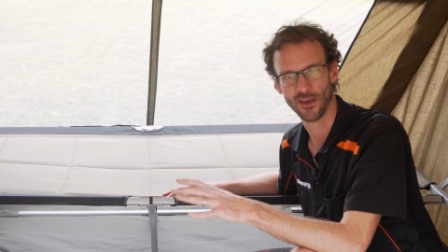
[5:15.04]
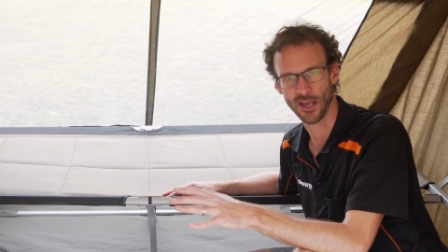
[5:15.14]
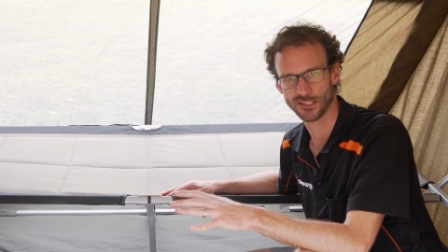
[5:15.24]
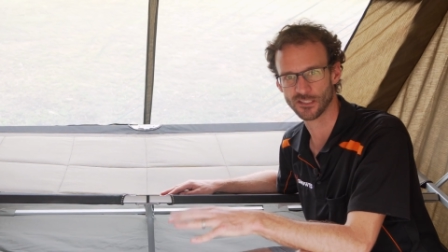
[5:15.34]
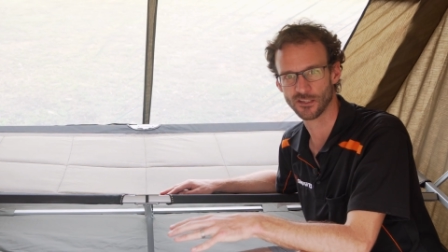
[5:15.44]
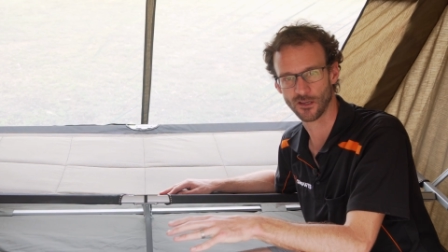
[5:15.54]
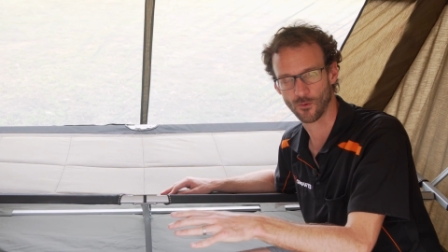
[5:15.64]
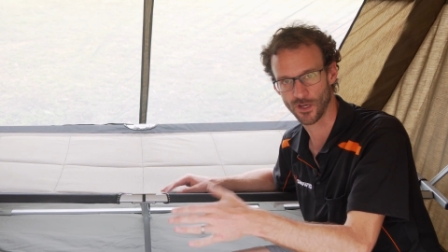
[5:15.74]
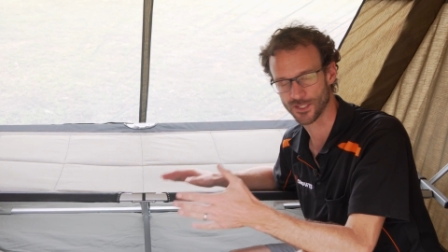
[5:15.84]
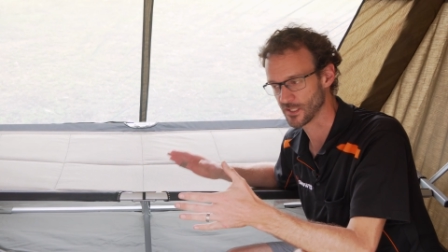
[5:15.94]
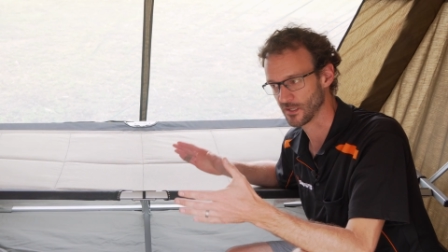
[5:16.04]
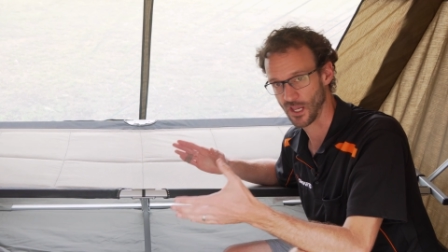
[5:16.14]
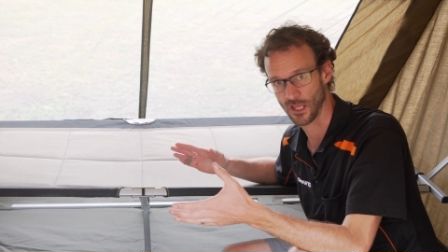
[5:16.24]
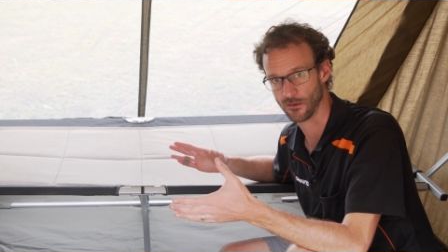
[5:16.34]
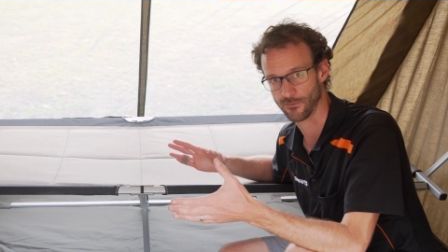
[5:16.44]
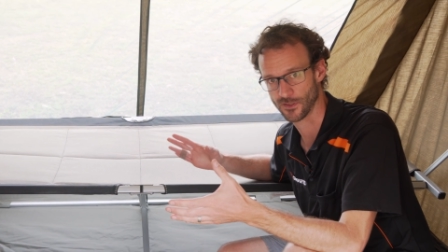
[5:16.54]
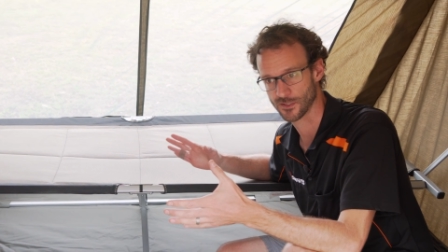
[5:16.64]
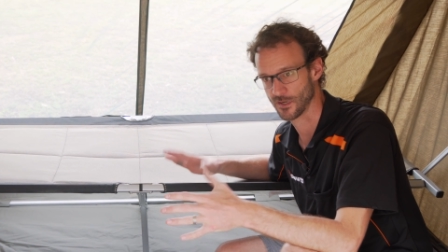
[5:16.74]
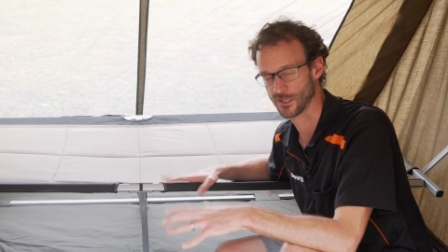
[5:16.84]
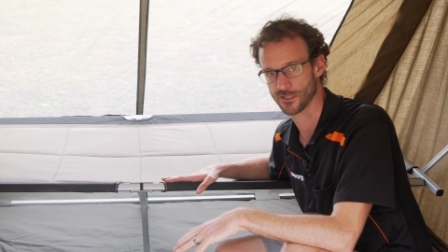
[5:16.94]
answer to the question, can you fit
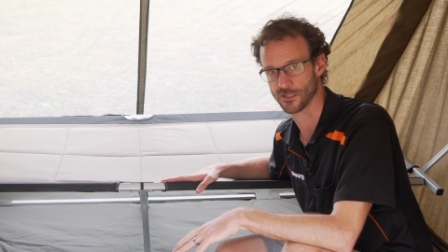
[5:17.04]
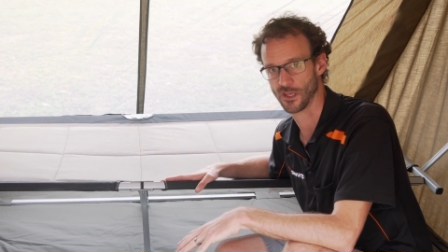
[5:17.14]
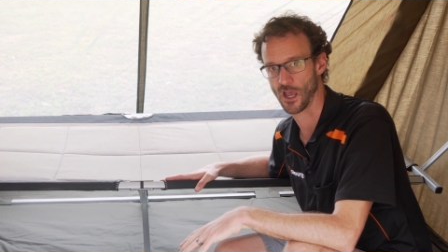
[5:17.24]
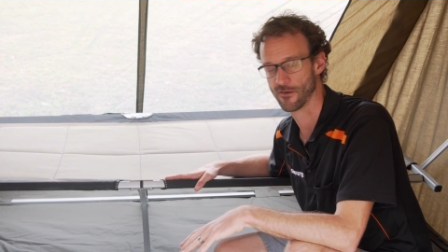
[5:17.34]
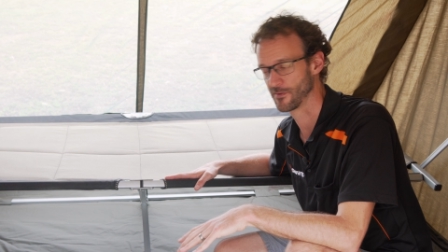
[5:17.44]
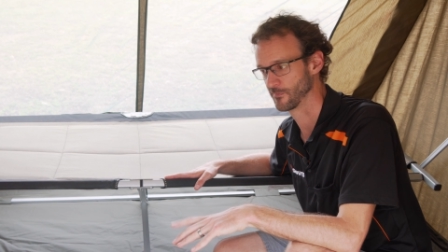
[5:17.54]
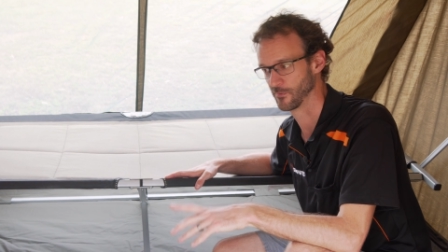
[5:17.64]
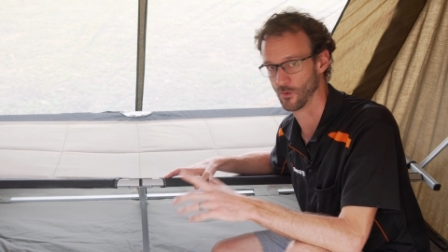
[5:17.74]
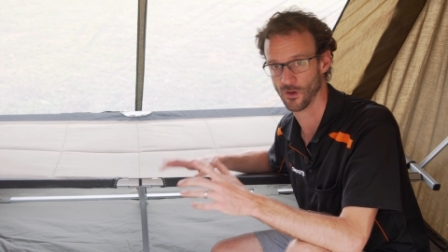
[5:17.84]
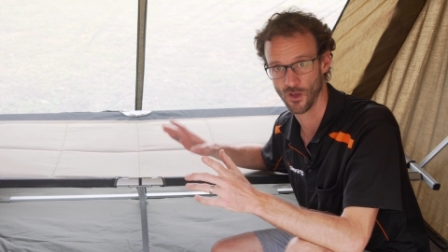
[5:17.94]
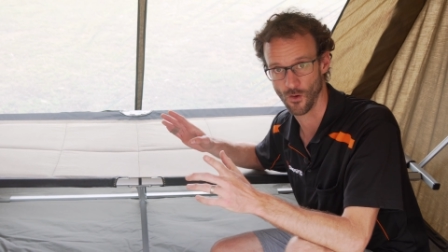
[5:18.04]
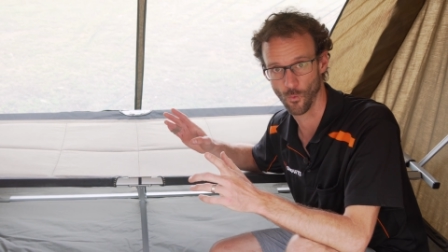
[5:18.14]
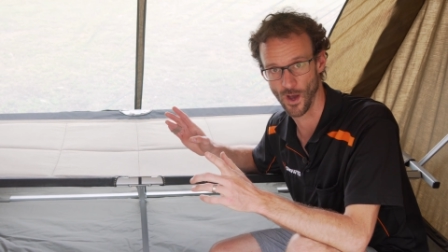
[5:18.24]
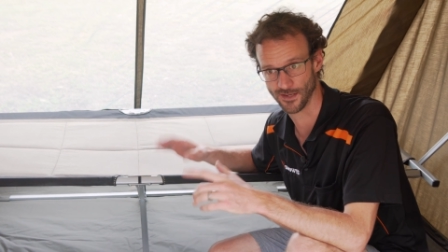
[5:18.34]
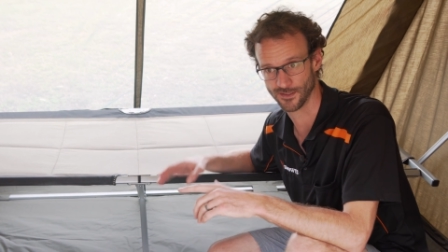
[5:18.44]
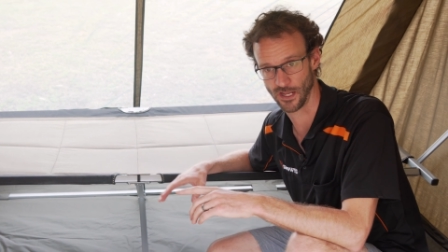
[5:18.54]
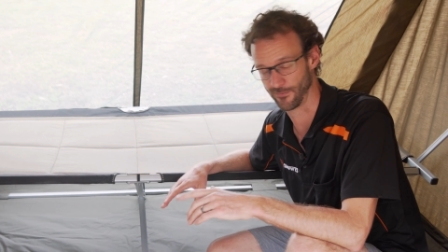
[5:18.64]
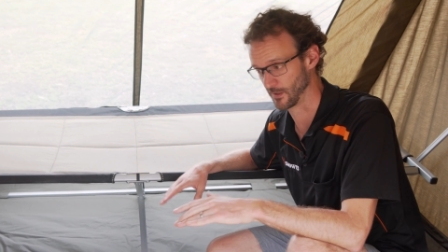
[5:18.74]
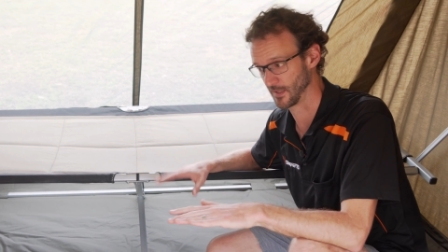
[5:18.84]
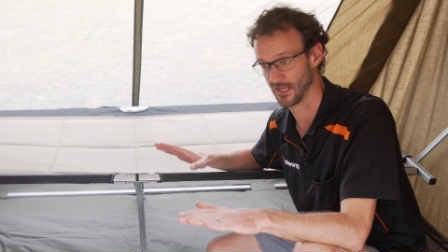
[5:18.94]
stretchers in the RV4? One,
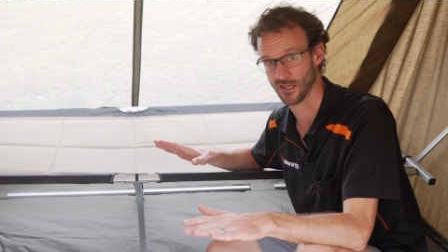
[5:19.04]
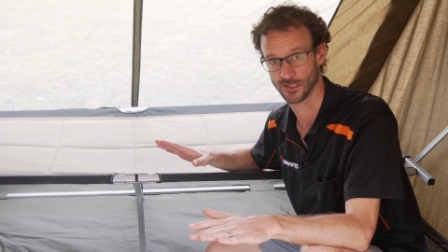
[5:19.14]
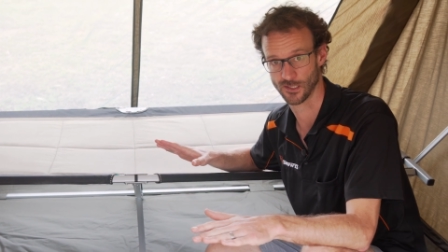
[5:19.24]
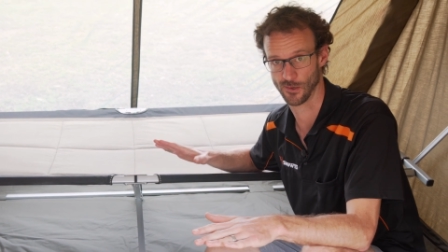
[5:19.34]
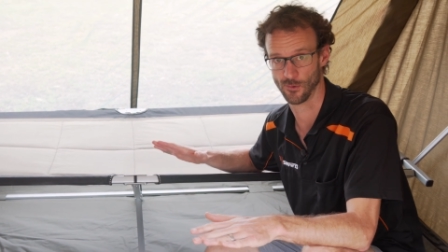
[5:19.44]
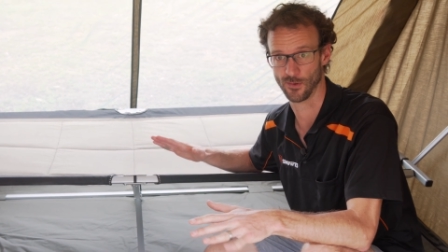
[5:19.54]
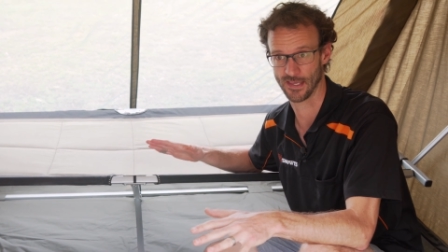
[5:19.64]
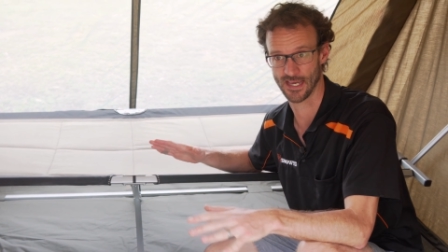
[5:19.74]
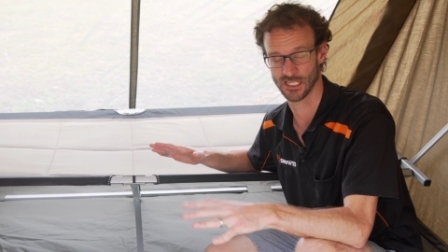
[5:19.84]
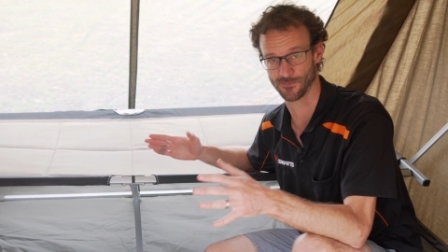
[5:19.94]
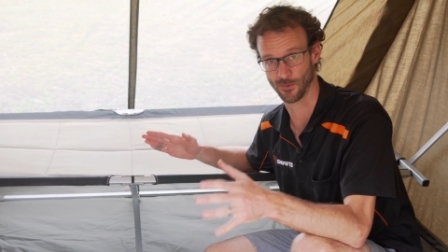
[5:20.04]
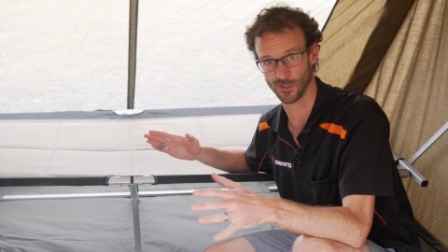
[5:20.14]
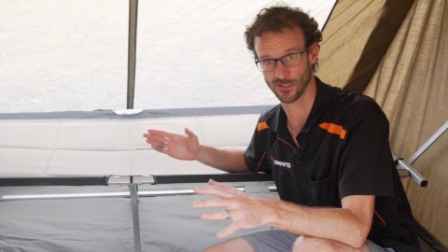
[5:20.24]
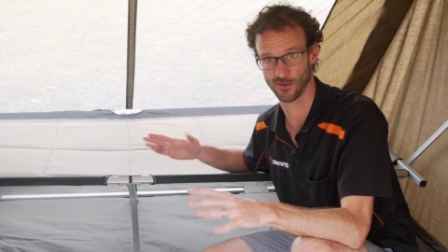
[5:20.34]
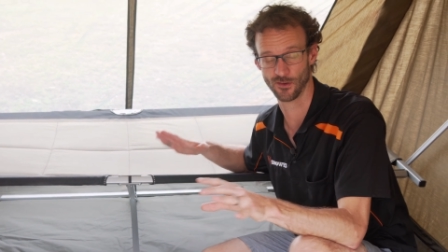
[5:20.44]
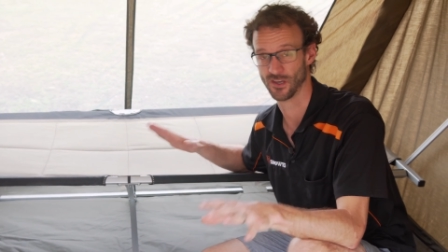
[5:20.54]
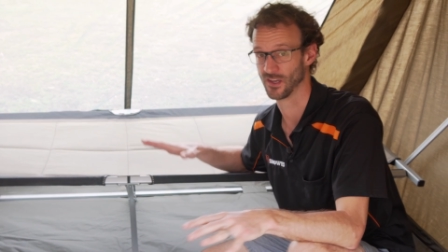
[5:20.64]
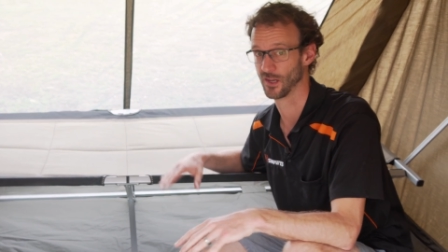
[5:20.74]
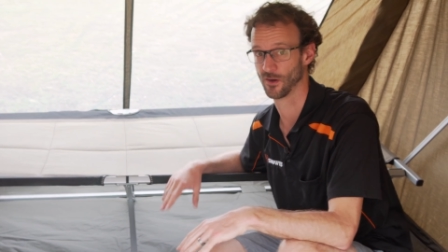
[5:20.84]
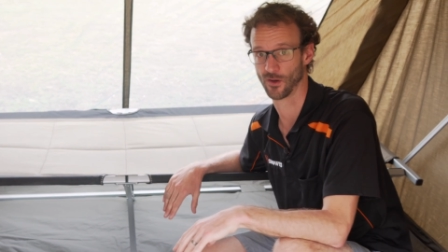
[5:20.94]
definitely. Two, yes, but with two,
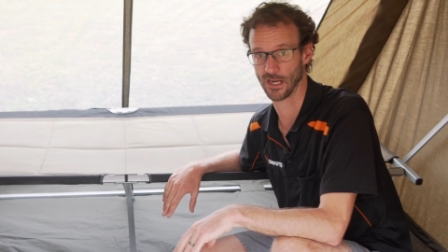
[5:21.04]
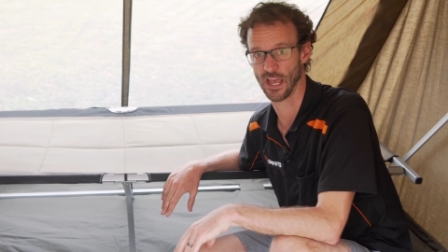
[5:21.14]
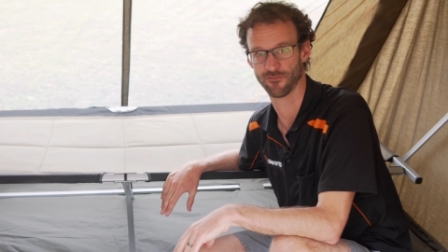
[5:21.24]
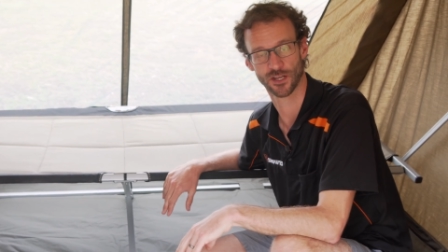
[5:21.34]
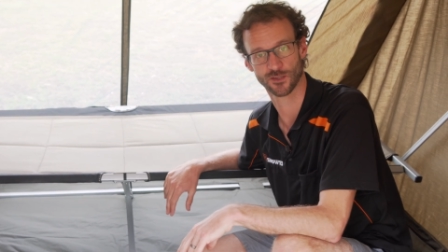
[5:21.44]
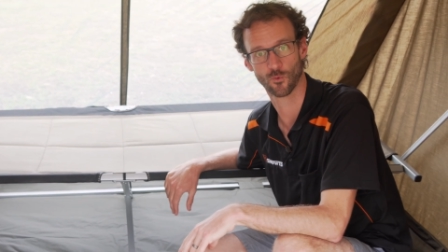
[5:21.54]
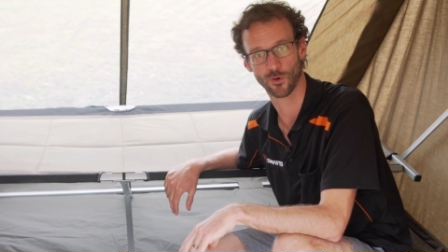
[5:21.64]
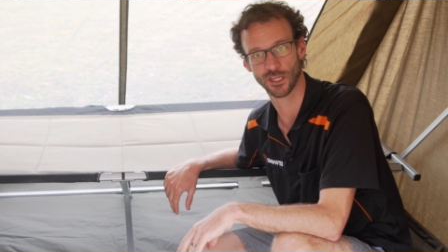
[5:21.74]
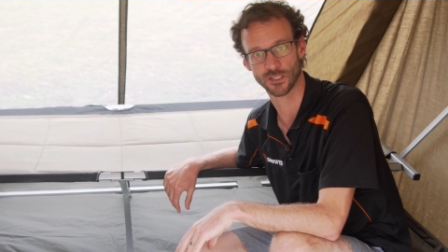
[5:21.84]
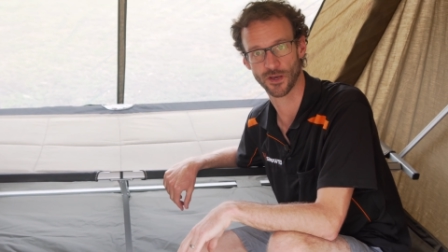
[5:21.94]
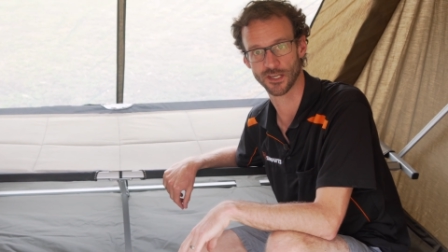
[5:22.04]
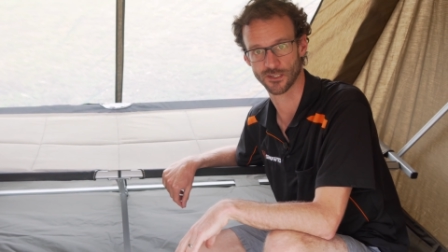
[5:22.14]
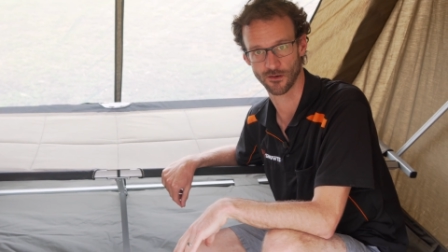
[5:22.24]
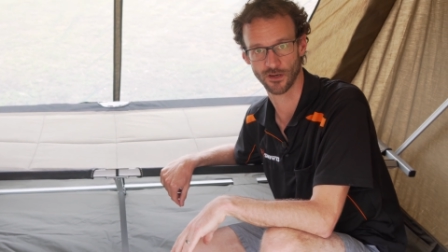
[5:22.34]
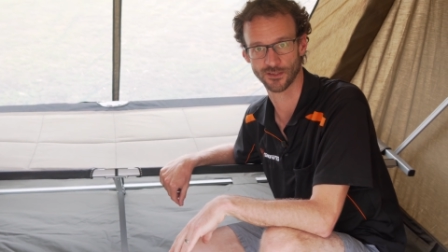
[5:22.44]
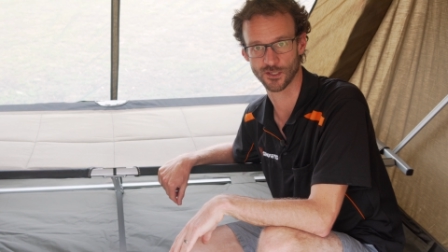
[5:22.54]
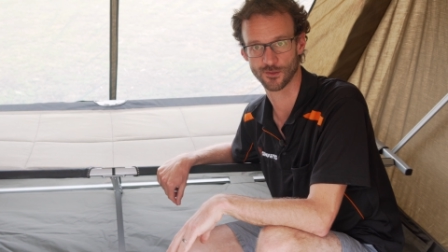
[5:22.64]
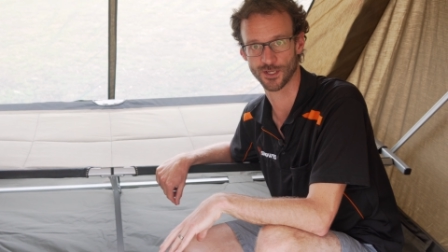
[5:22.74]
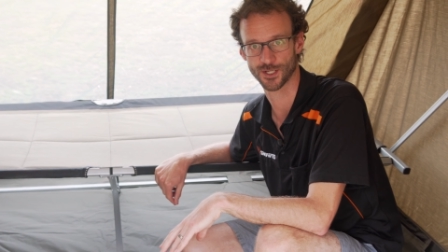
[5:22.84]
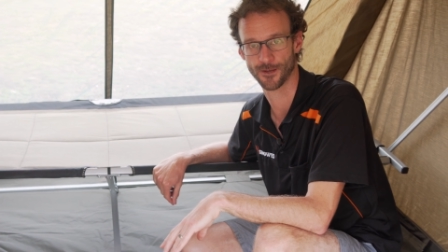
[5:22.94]
you're not gonna have much walking space around the
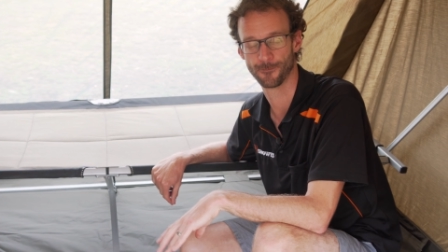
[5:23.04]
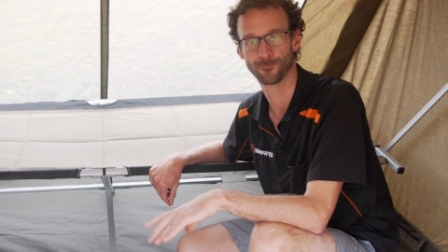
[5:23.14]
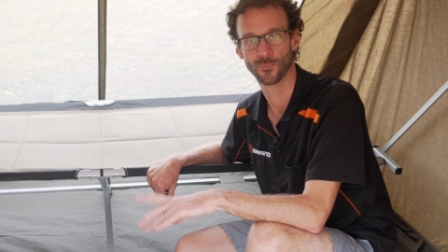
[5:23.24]
stretcher.